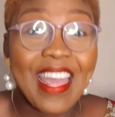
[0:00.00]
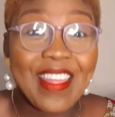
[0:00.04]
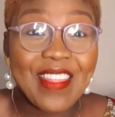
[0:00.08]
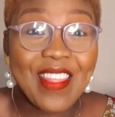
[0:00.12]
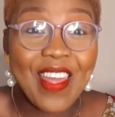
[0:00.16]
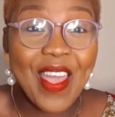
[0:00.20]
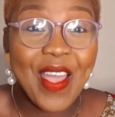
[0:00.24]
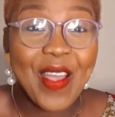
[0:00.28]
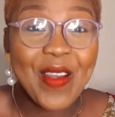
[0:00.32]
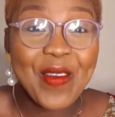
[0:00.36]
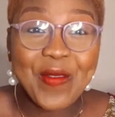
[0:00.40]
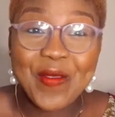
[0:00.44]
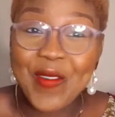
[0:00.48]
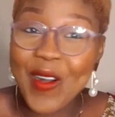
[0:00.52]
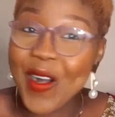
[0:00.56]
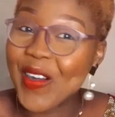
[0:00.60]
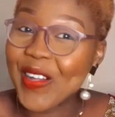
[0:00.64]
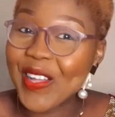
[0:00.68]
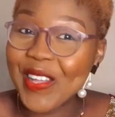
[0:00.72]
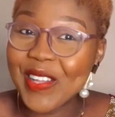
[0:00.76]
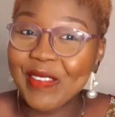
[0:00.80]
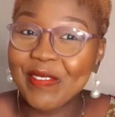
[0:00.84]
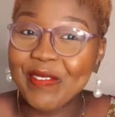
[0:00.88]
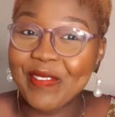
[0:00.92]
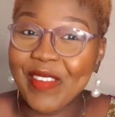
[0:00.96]
there,
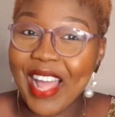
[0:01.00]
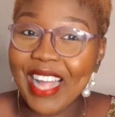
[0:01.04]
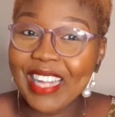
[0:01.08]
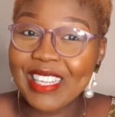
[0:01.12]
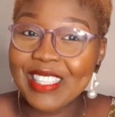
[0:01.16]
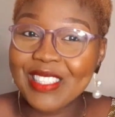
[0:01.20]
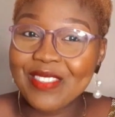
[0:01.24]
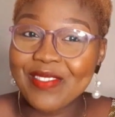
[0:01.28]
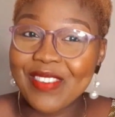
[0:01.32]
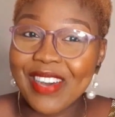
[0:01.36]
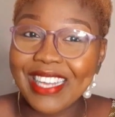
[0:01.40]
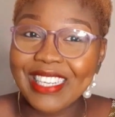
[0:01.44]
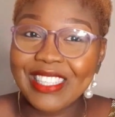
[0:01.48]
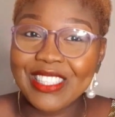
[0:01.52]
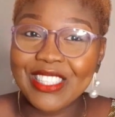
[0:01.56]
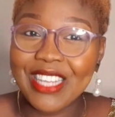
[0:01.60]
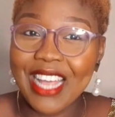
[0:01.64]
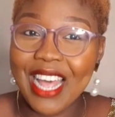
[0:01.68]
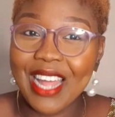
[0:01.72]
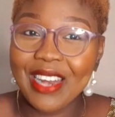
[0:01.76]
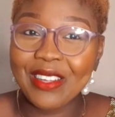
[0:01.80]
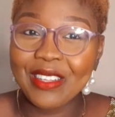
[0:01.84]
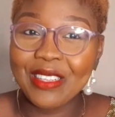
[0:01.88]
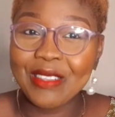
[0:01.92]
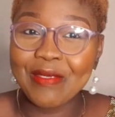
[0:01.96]
welcome back to my
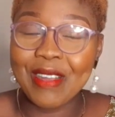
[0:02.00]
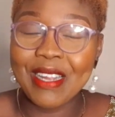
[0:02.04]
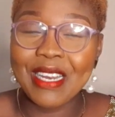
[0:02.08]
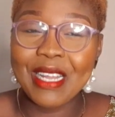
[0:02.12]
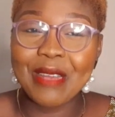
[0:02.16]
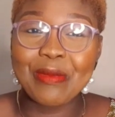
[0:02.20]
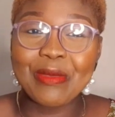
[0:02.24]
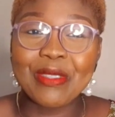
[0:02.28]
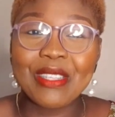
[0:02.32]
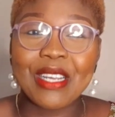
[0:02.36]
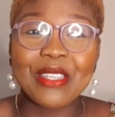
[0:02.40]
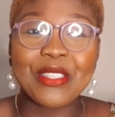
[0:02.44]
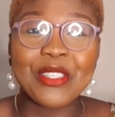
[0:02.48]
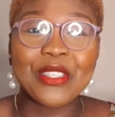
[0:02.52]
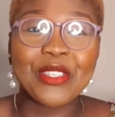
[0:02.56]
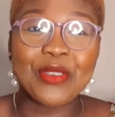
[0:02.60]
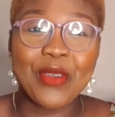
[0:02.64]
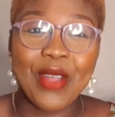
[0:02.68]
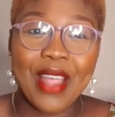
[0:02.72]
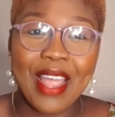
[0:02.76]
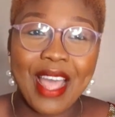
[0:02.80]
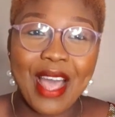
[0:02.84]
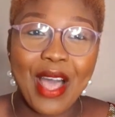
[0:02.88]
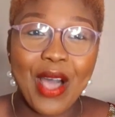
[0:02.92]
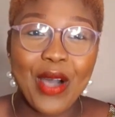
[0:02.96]
channel. My name is
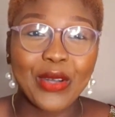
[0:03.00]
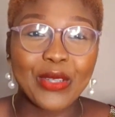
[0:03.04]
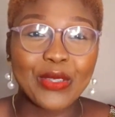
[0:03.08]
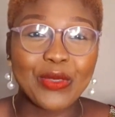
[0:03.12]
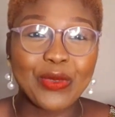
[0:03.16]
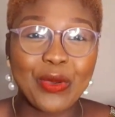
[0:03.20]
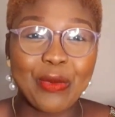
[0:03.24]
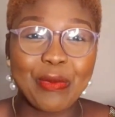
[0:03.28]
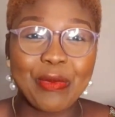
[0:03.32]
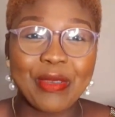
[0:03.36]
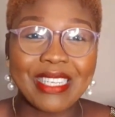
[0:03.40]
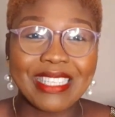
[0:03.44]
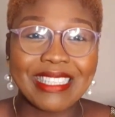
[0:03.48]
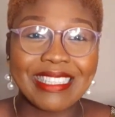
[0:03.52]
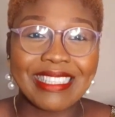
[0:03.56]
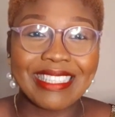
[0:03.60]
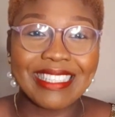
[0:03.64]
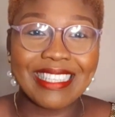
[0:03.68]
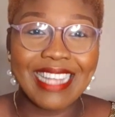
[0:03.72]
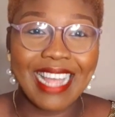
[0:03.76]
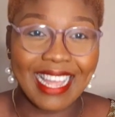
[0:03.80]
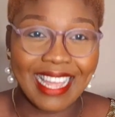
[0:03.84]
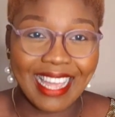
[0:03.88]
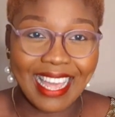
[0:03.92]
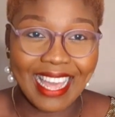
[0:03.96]
Andrea Odobi
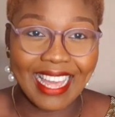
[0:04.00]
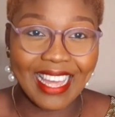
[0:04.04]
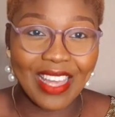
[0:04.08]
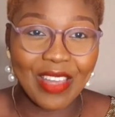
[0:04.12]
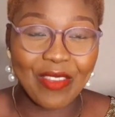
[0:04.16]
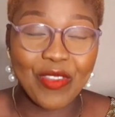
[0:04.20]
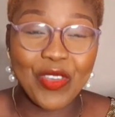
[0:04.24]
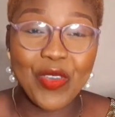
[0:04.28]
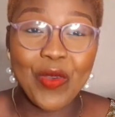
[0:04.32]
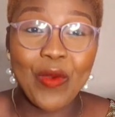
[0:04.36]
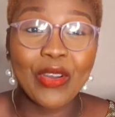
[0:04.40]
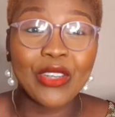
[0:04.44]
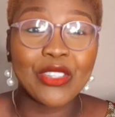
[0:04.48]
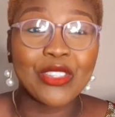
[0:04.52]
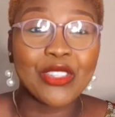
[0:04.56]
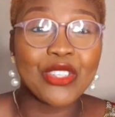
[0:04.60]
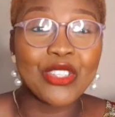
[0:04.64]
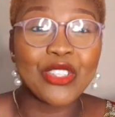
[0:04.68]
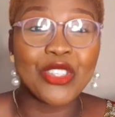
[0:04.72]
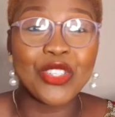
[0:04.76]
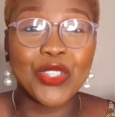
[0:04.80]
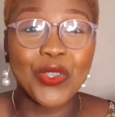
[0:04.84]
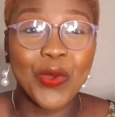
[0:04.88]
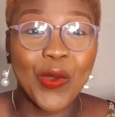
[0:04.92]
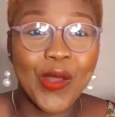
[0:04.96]
Teke. If you are
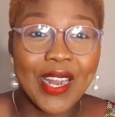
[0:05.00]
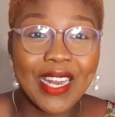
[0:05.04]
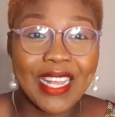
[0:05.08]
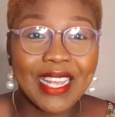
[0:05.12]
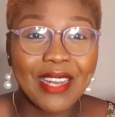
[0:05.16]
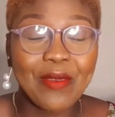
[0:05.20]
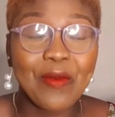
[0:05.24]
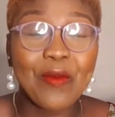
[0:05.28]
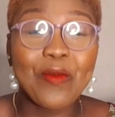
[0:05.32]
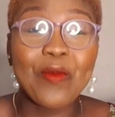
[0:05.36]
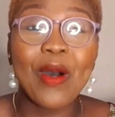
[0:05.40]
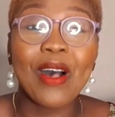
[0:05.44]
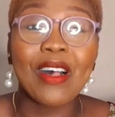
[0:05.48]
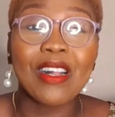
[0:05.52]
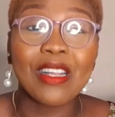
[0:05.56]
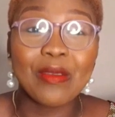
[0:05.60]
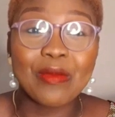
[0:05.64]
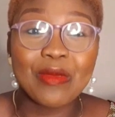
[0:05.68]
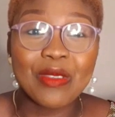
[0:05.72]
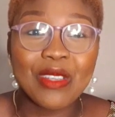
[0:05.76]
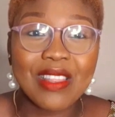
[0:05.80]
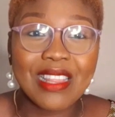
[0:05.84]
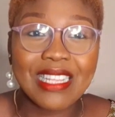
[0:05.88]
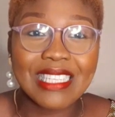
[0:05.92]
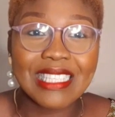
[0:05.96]
just joining,
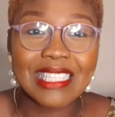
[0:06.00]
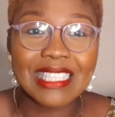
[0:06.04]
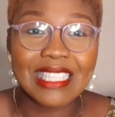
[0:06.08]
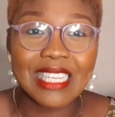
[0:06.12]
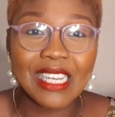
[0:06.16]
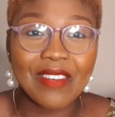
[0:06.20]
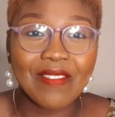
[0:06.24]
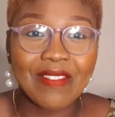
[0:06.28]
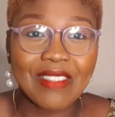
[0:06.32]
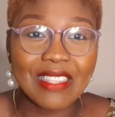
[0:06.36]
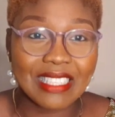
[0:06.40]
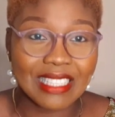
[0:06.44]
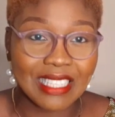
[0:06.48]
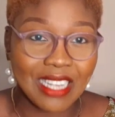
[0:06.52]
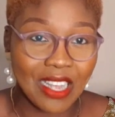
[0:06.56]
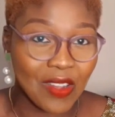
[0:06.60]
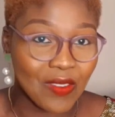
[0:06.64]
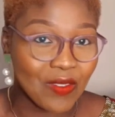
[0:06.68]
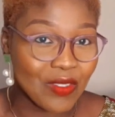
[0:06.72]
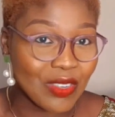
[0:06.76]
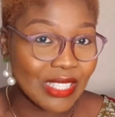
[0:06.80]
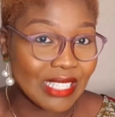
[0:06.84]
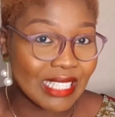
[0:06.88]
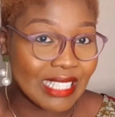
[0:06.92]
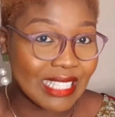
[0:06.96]
welcome to the
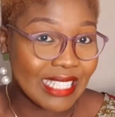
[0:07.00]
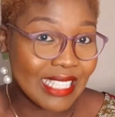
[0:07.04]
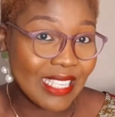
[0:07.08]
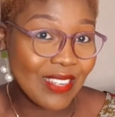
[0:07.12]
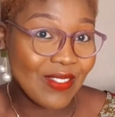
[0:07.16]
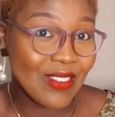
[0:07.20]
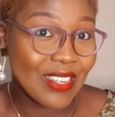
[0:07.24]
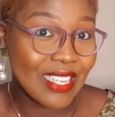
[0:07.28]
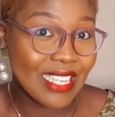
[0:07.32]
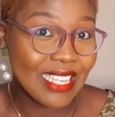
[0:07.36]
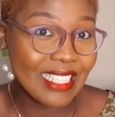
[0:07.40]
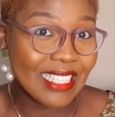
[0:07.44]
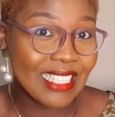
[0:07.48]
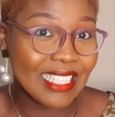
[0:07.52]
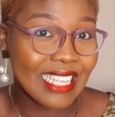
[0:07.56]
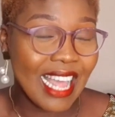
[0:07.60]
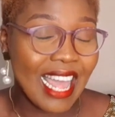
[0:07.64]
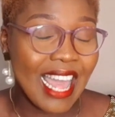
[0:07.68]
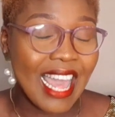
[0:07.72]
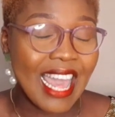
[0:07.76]
self-discovery series.